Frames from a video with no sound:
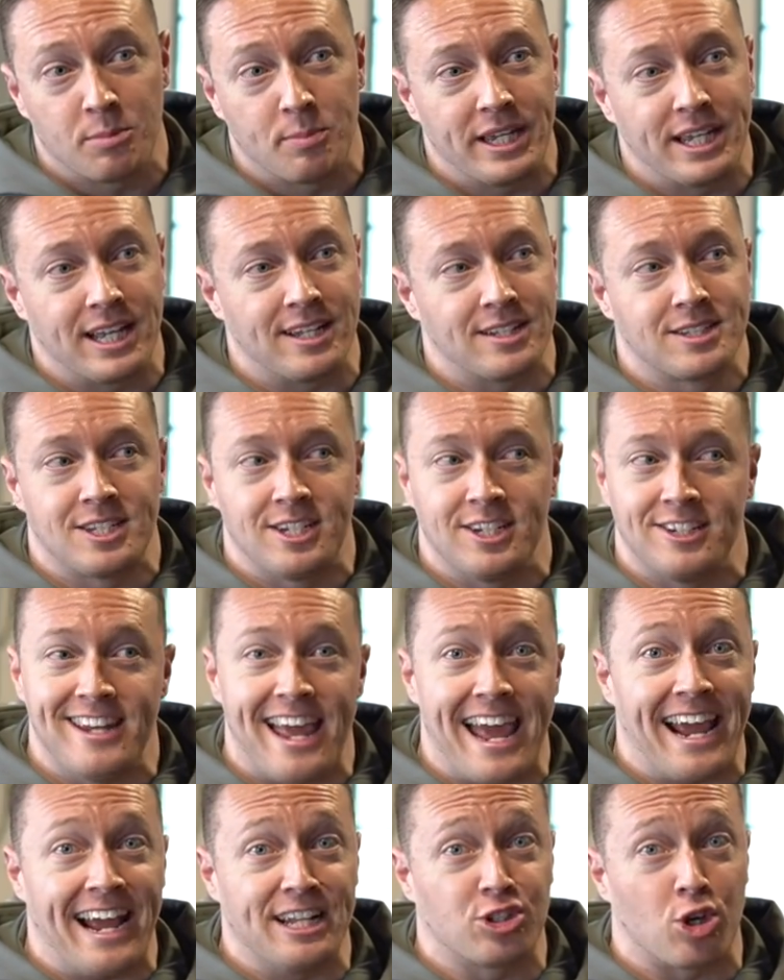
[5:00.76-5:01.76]
because
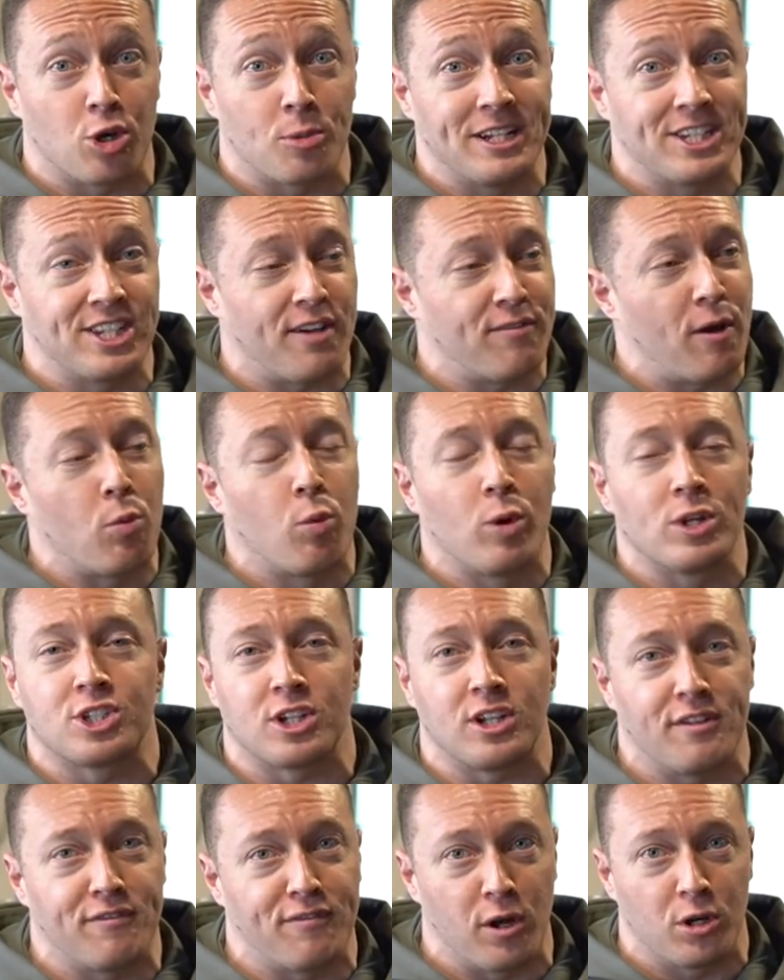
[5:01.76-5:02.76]
today I told myself I
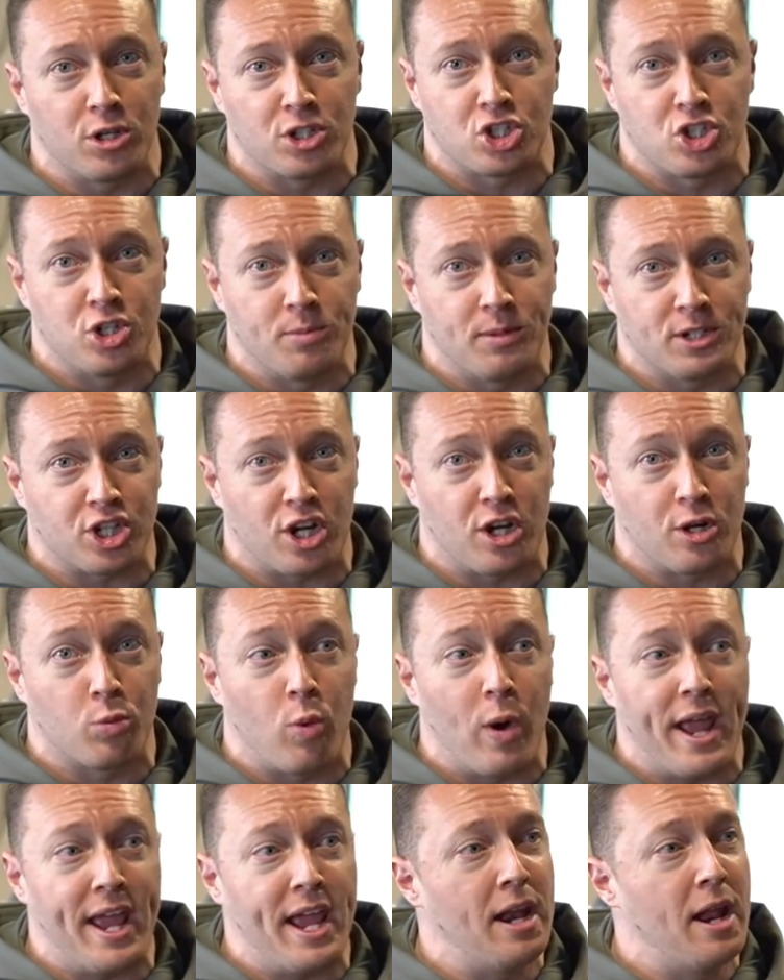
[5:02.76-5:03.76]
wasn't gonna focus too much on
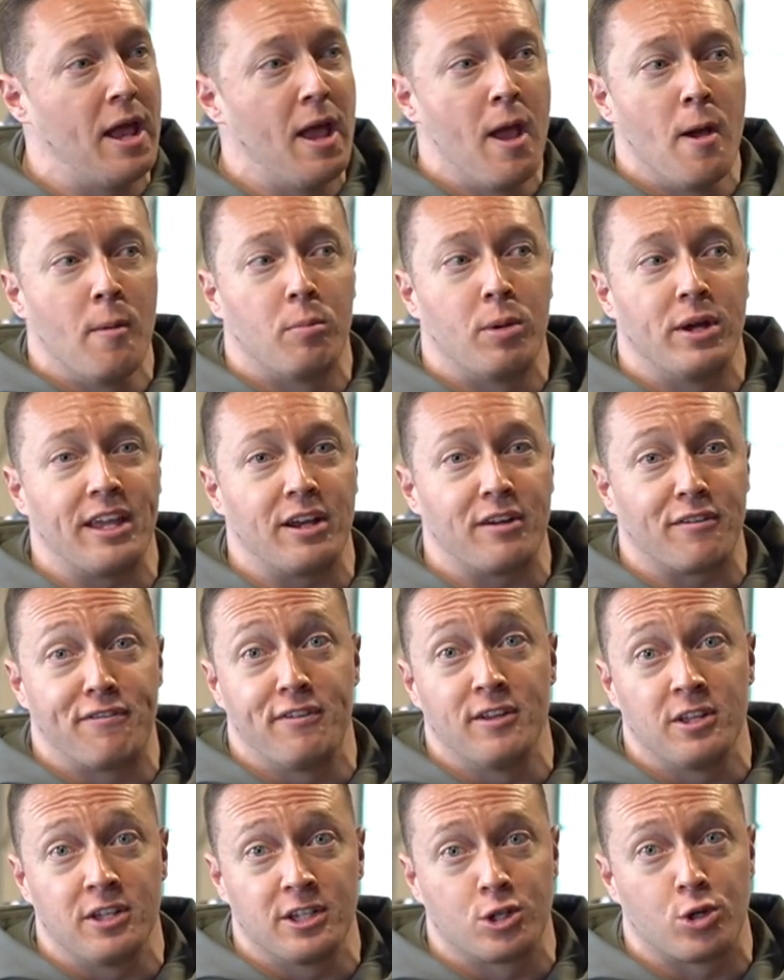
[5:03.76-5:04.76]
weight, but they're
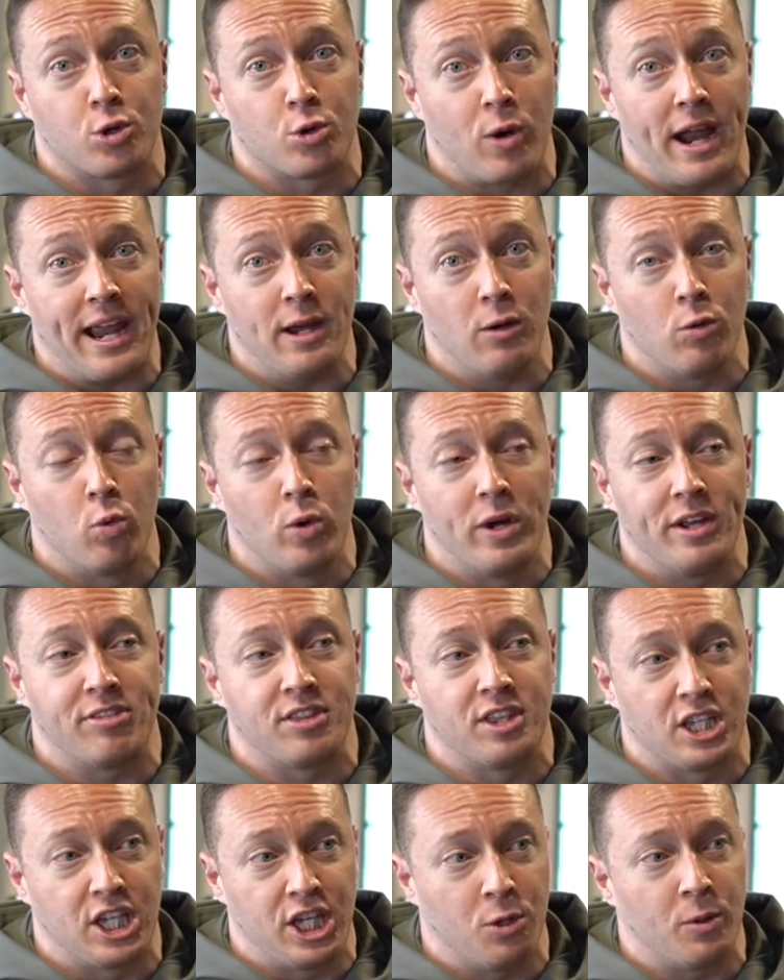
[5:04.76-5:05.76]
feeling great
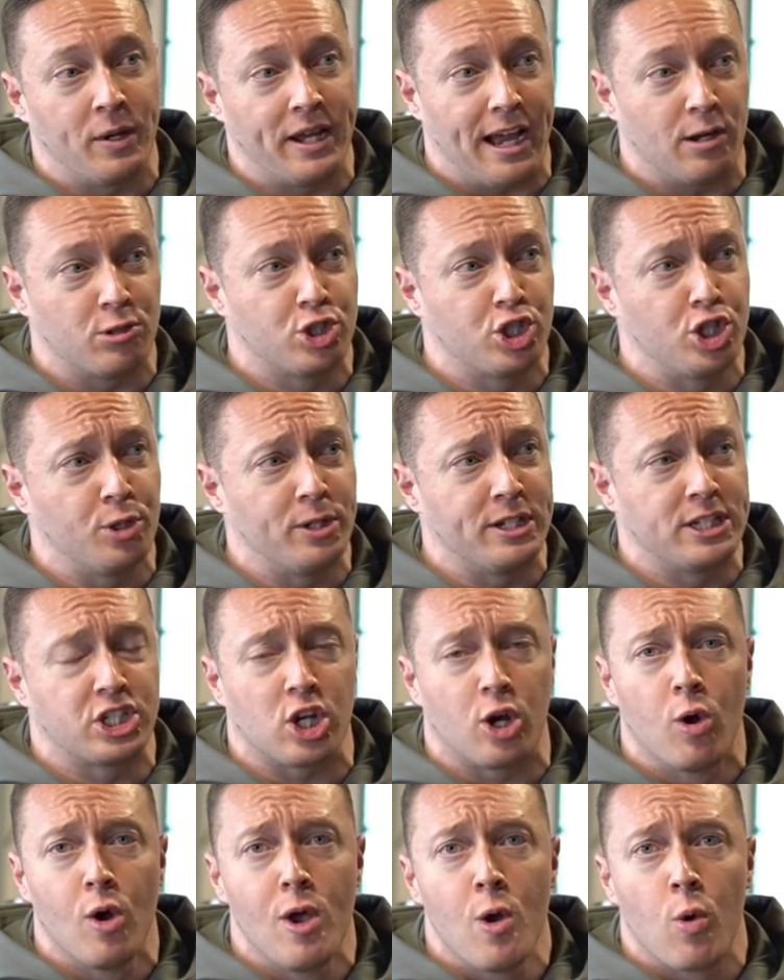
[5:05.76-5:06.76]
with the cueing I was doing.
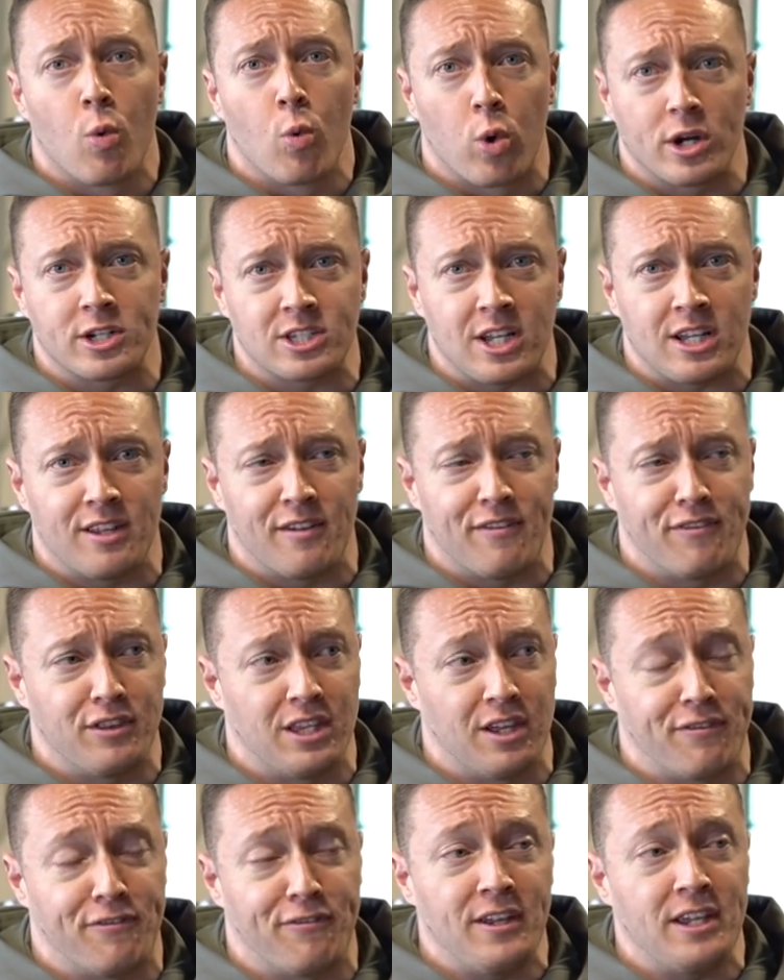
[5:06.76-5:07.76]
So worked on the
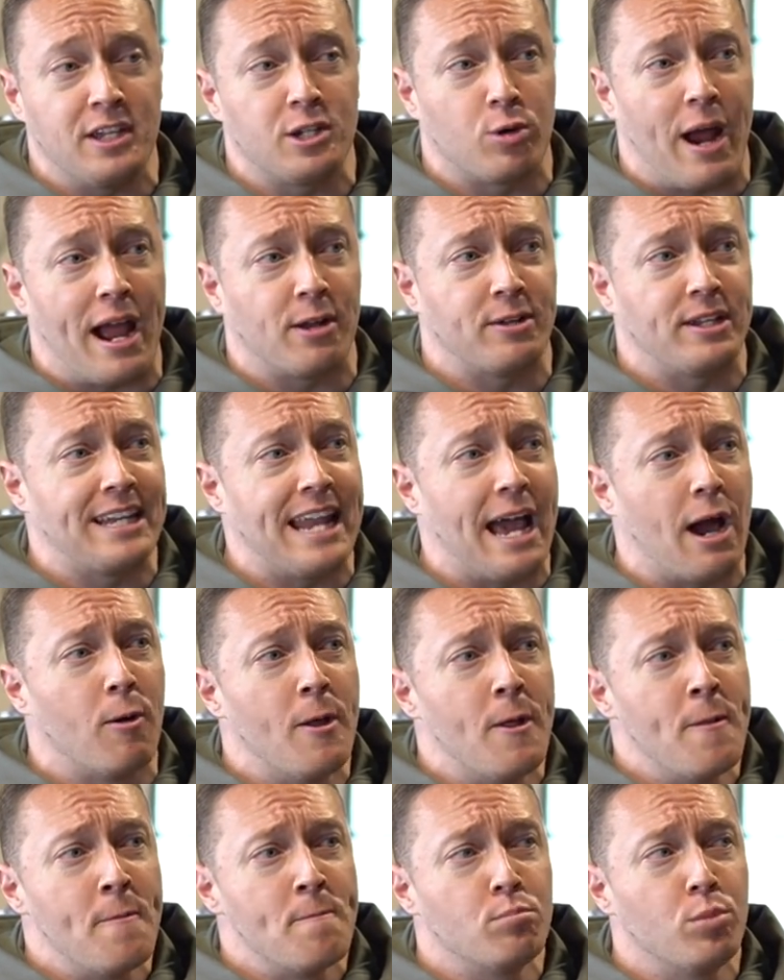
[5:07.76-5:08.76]
feet grounding. Now,
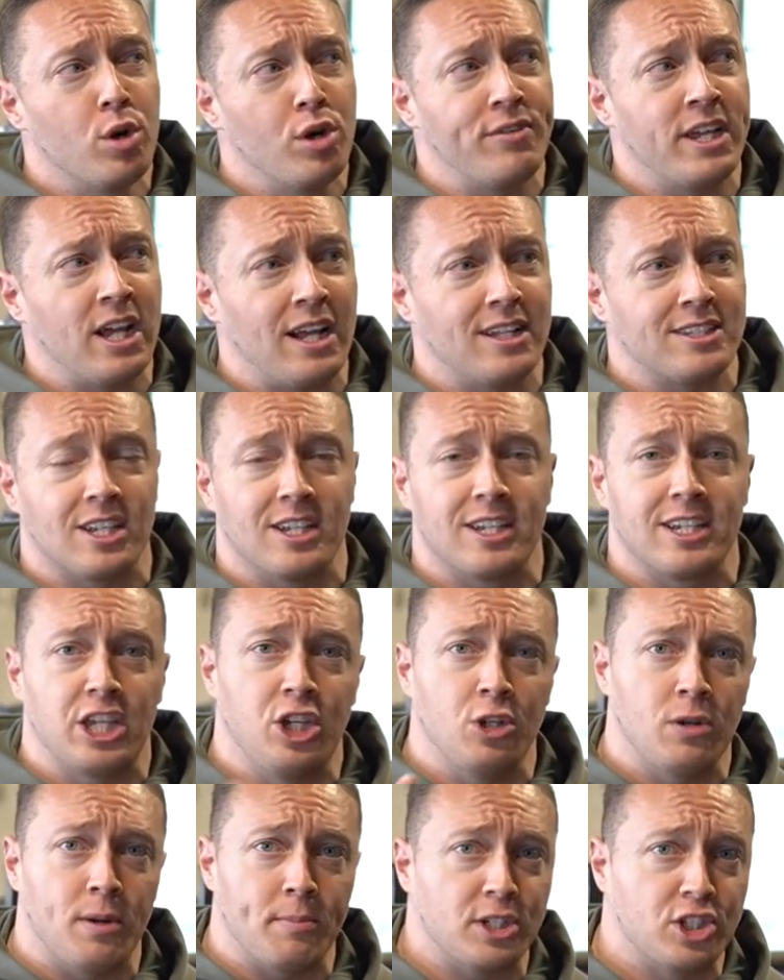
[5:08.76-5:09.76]
moving on to
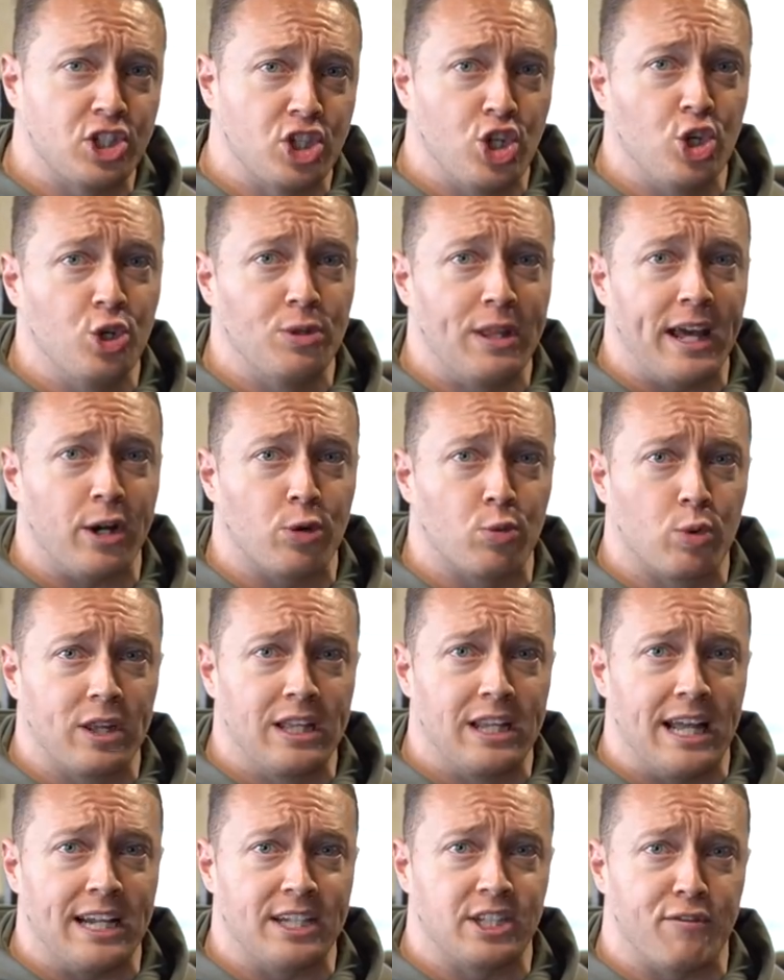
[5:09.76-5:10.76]
cue number two that I
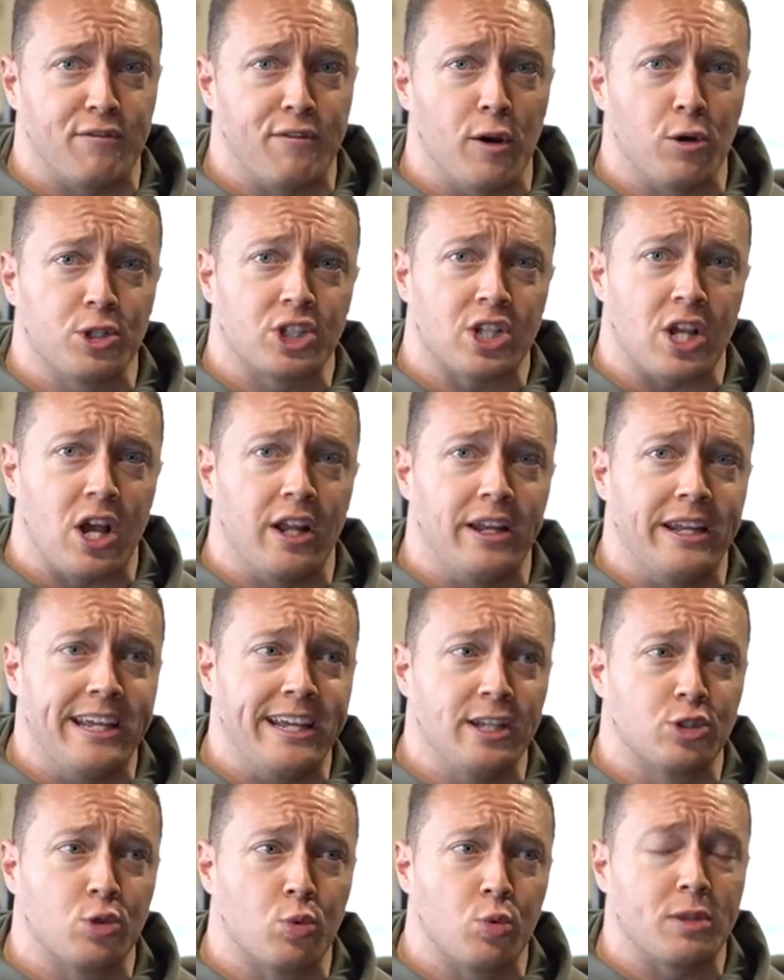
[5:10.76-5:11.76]
really like to focus on
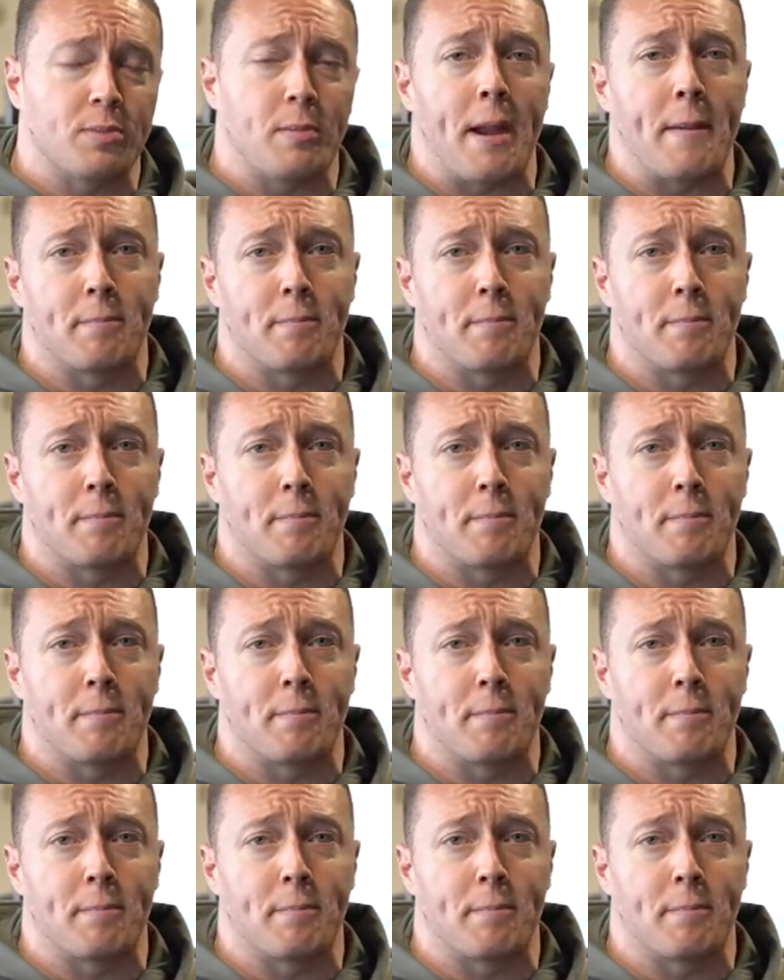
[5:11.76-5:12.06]
is with my